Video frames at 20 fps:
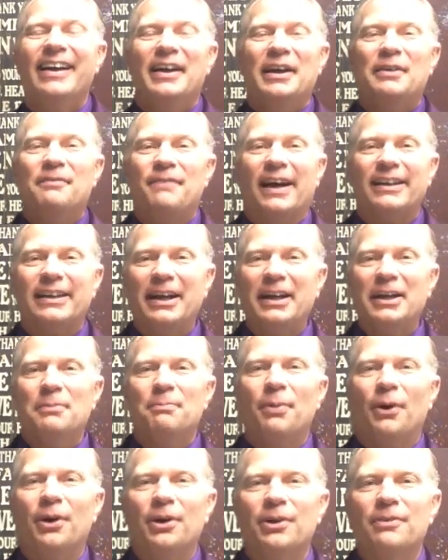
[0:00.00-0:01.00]
In fact, I am
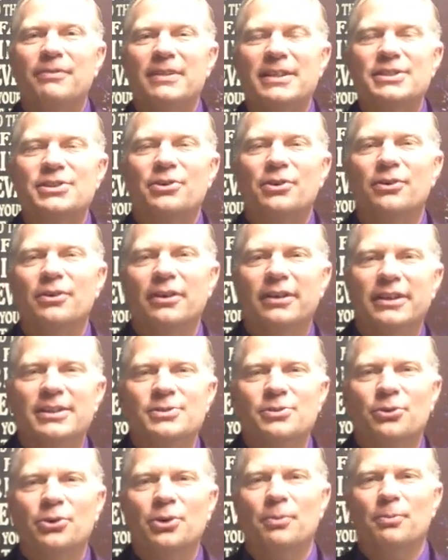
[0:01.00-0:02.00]
part of
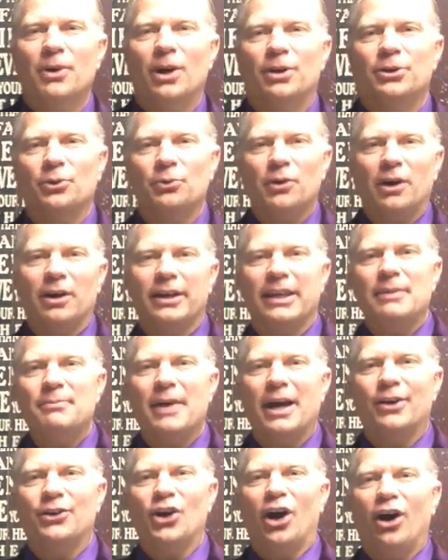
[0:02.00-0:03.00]
this group called the Rocky
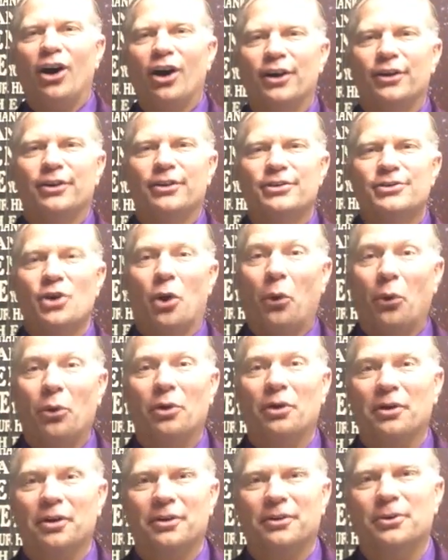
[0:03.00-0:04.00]
Mountain Haunters
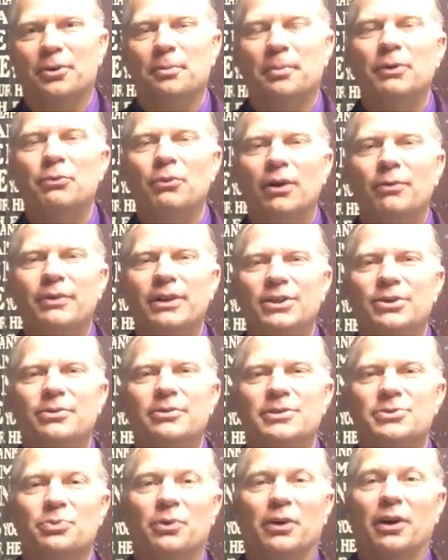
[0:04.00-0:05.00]
Horror Group. And what we do
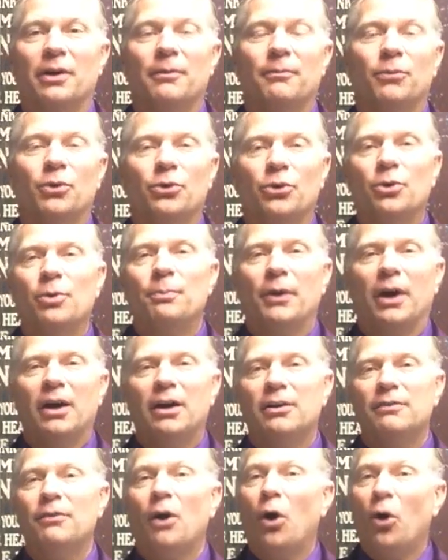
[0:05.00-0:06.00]
is we're a group
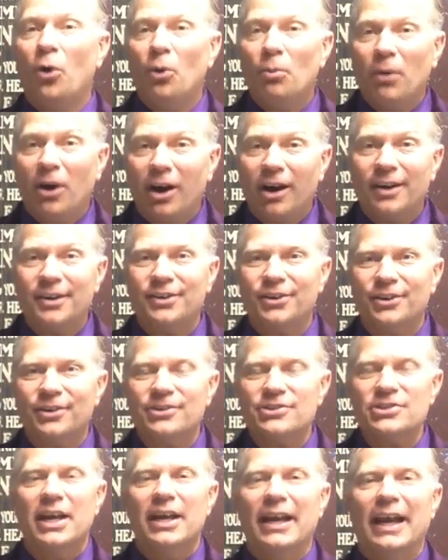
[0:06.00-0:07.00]
of home
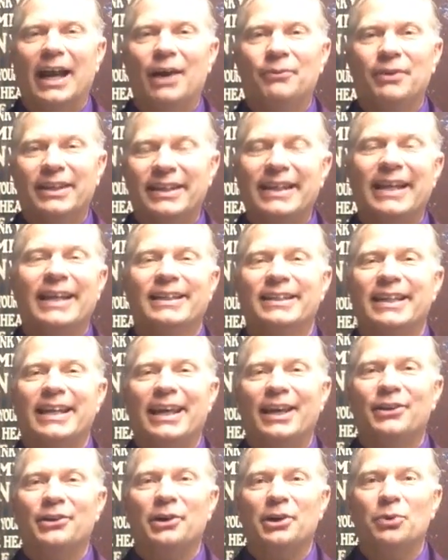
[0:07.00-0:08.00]
haunters, and we get
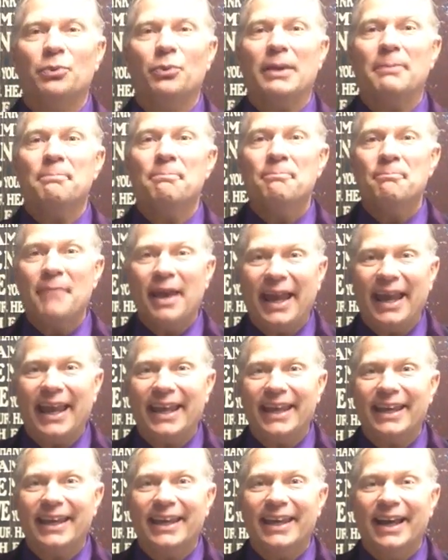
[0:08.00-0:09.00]
together and we
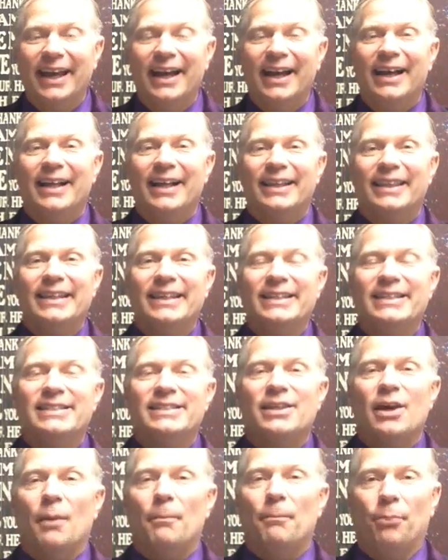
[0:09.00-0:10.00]
make
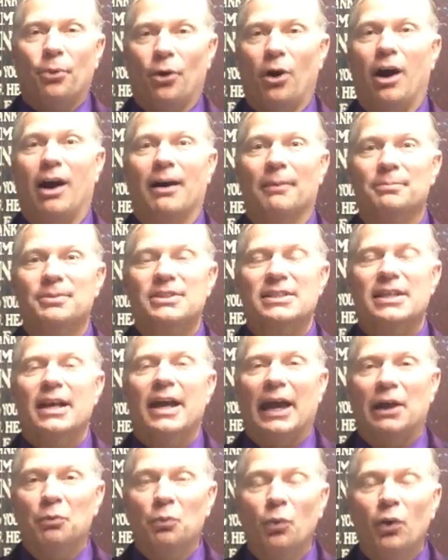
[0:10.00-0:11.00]
these props.
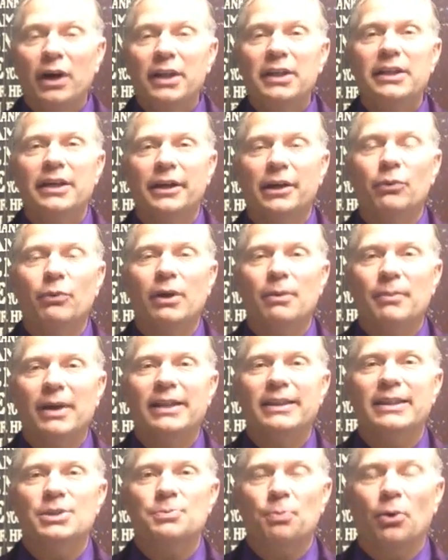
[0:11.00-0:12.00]
And one year we
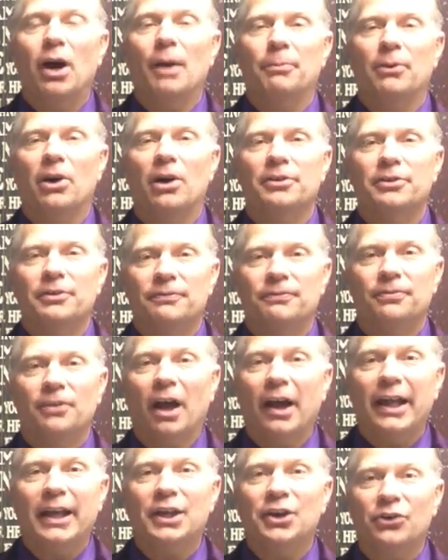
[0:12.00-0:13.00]
made this prop called the
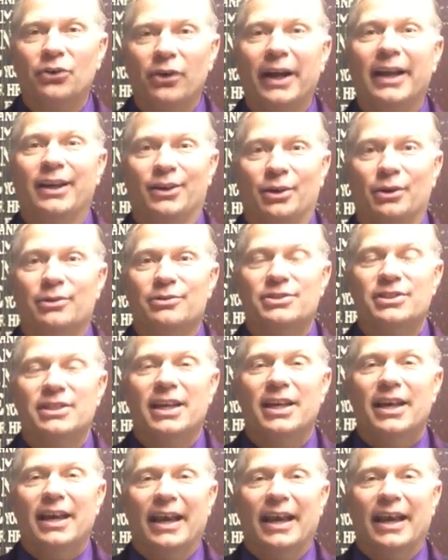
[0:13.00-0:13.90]
Flying Crank Ghost.